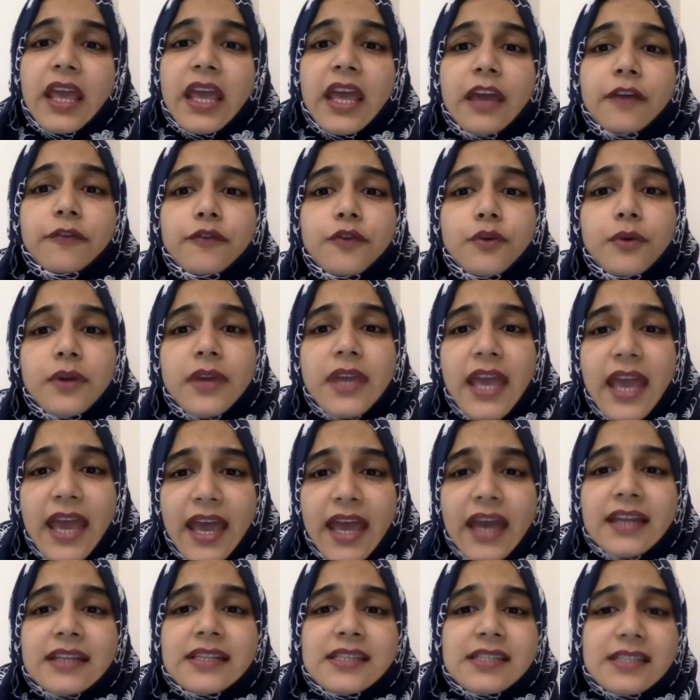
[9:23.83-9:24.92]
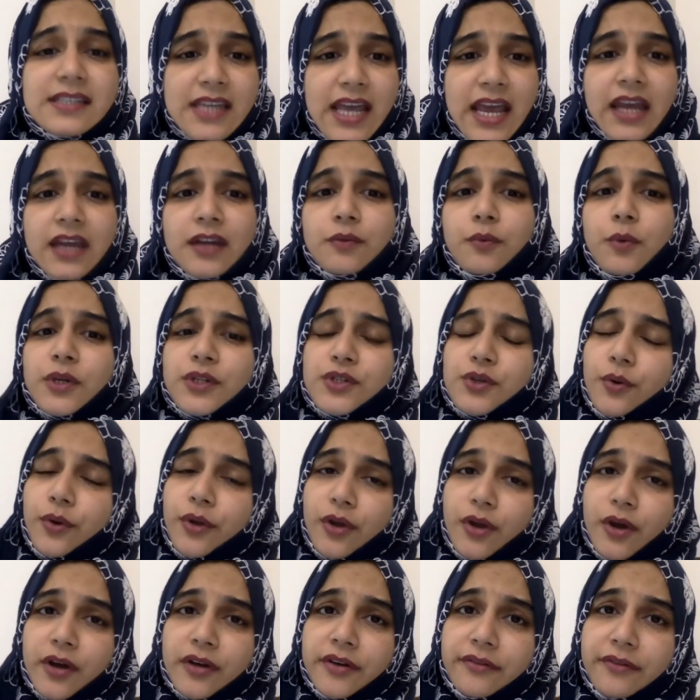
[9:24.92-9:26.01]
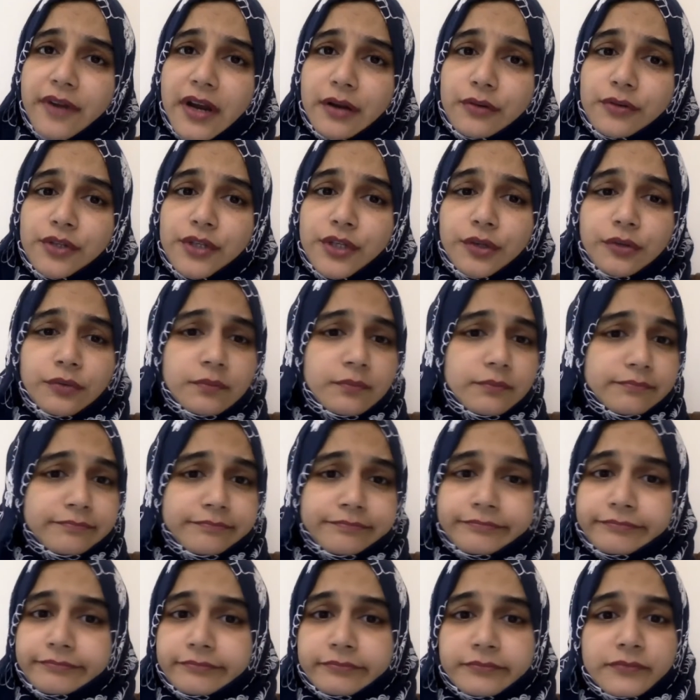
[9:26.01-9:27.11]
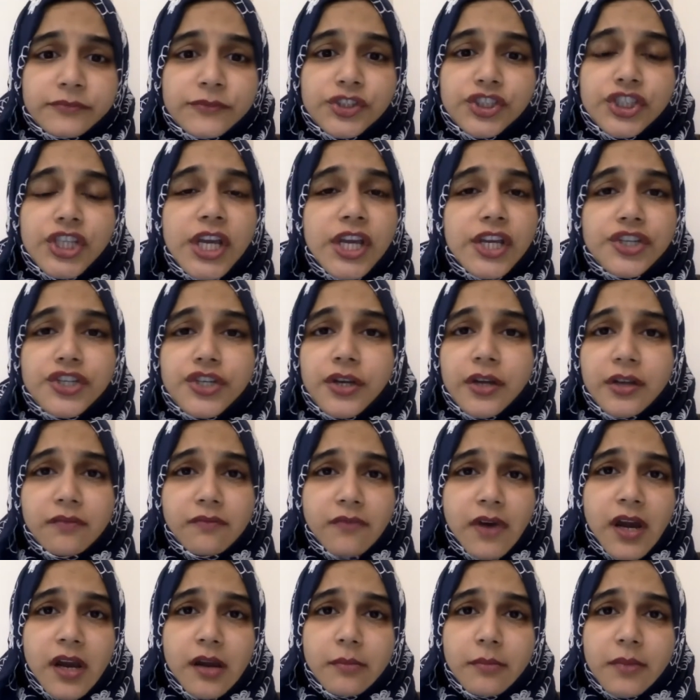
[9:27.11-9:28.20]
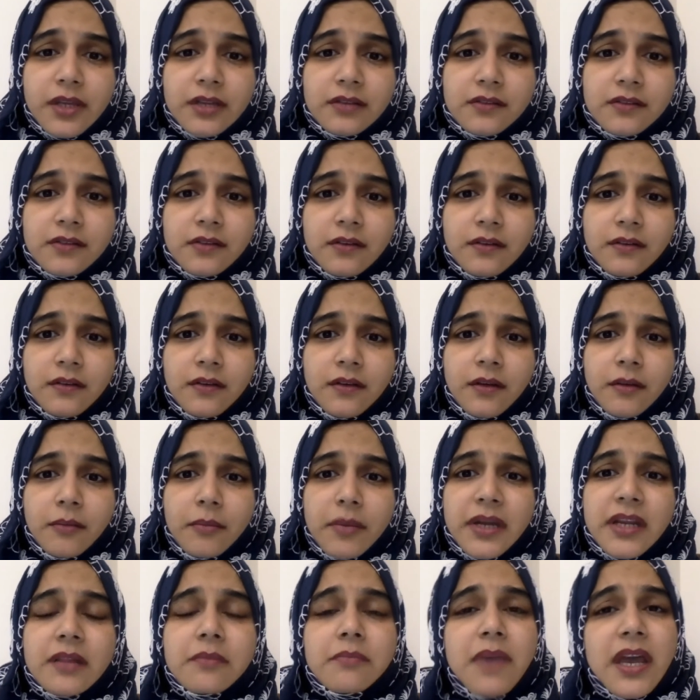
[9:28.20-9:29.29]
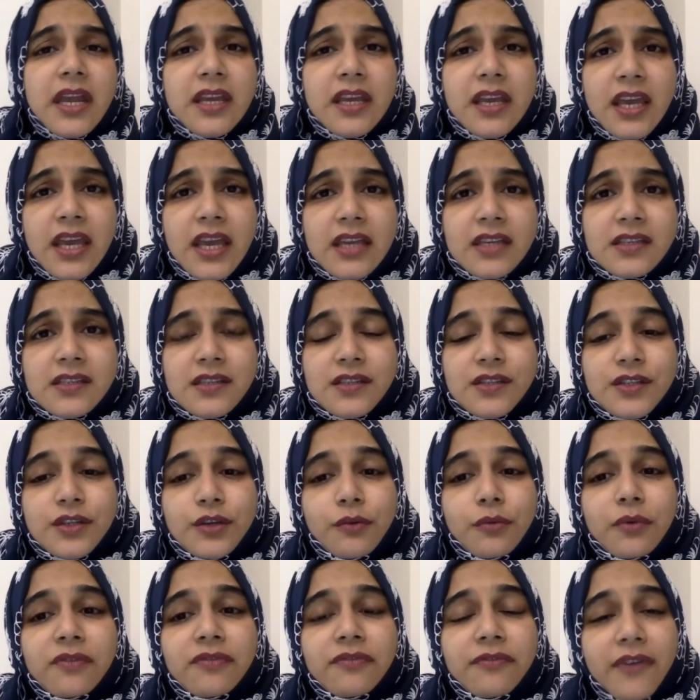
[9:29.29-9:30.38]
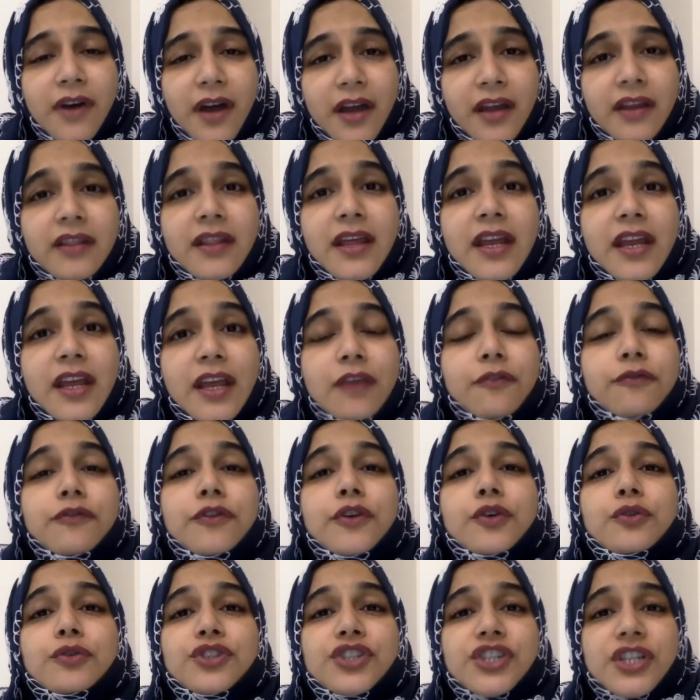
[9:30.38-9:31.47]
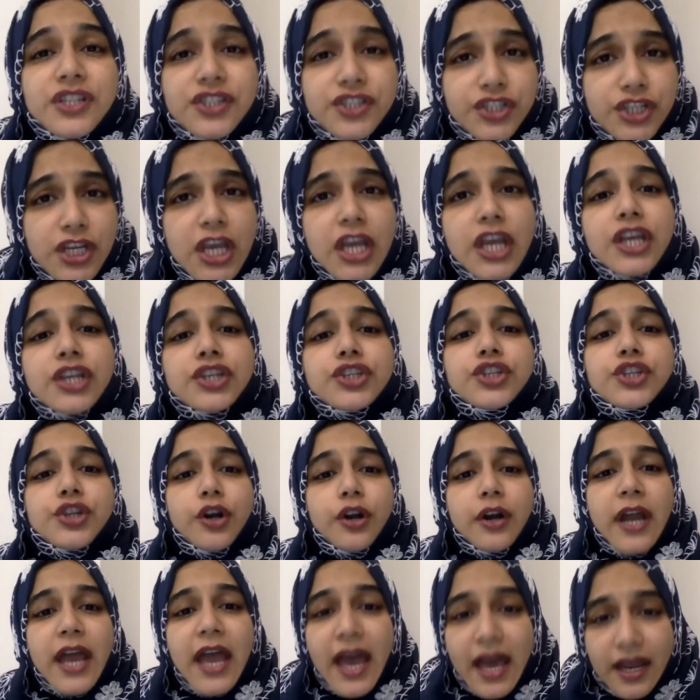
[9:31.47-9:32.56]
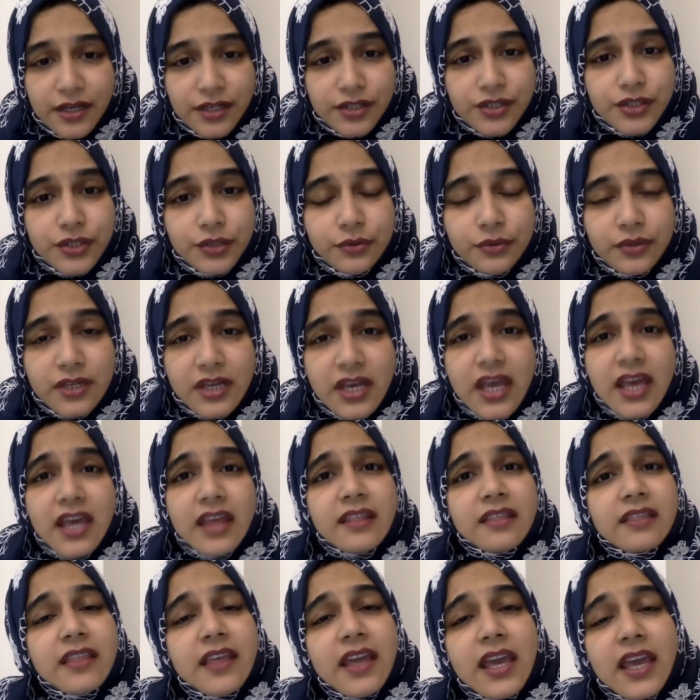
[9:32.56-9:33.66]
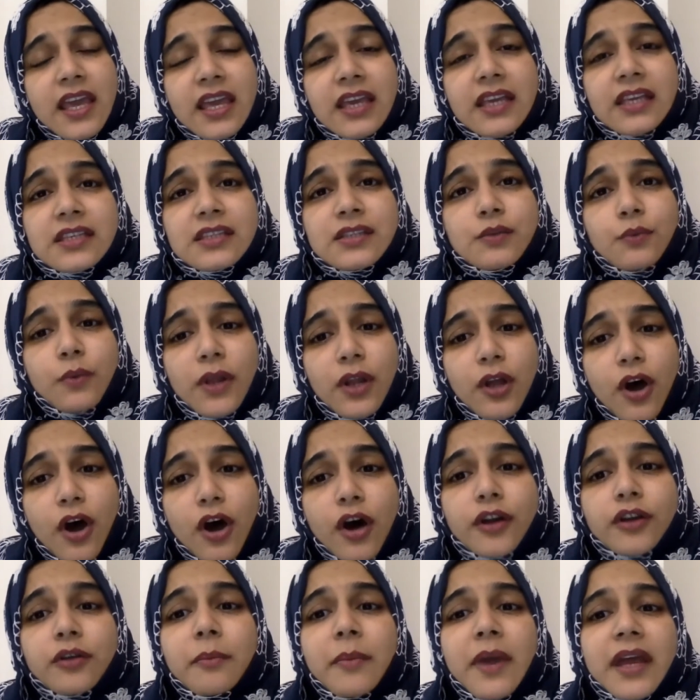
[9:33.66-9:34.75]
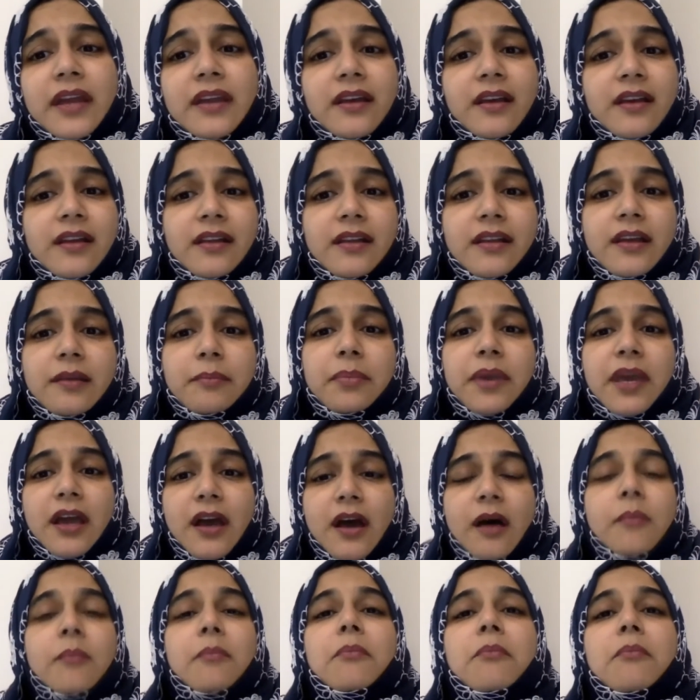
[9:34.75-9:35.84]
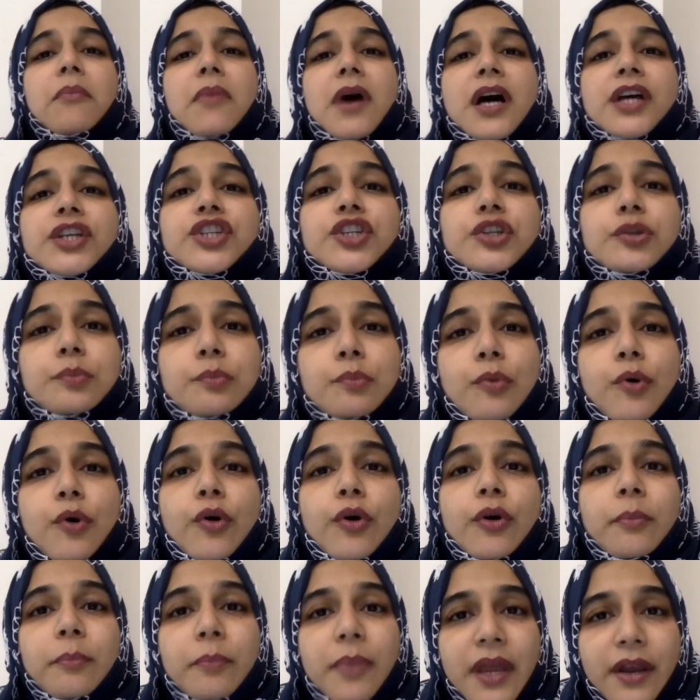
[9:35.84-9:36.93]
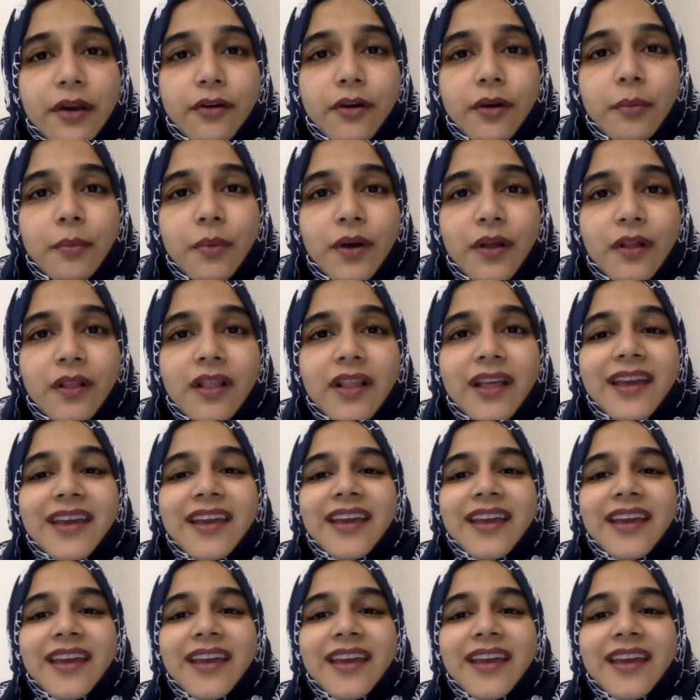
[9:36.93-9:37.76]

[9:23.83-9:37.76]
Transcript: If you can't stand what's going on around you, change your environment. But in many cases, you will find that if you just change your attitude, things will automatically become much more bearable